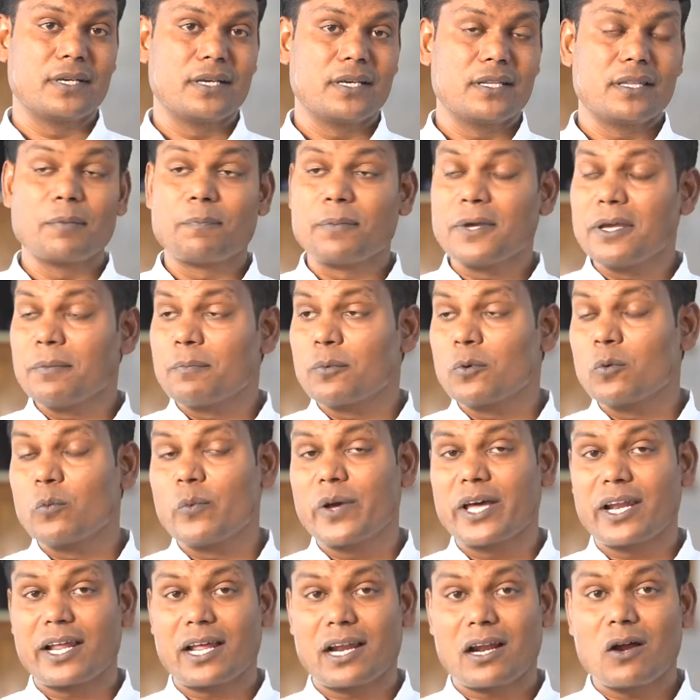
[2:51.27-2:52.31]
The people
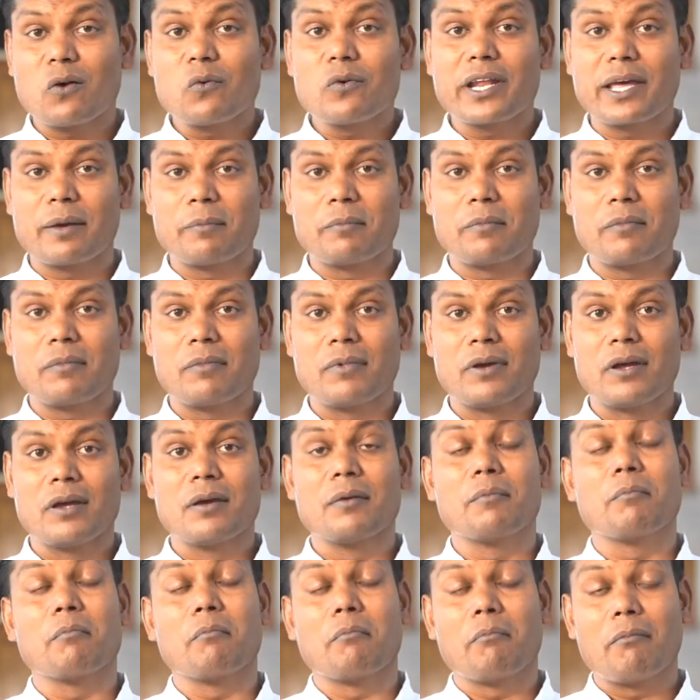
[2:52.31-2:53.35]
were around him
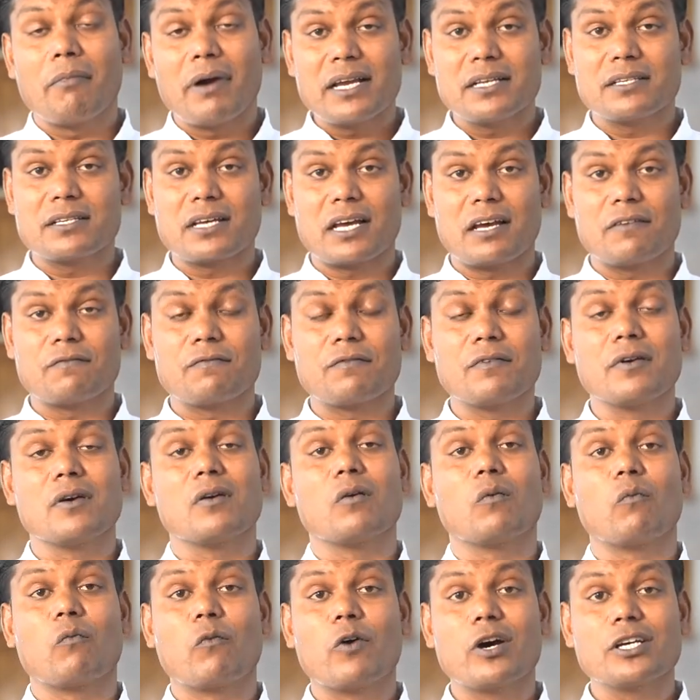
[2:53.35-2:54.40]
might have
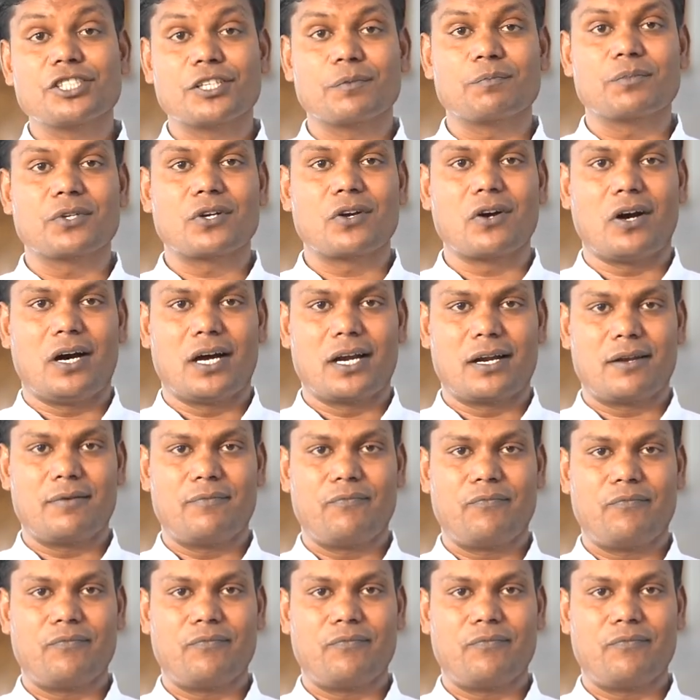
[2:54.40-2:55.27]
worshipped God,